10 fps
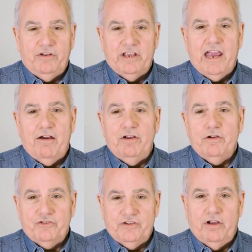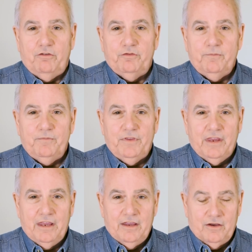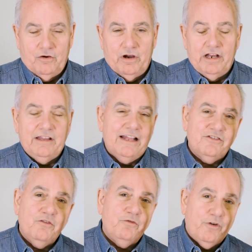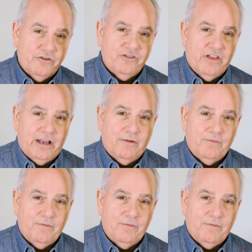to carry yourself. All right, that's the first thing.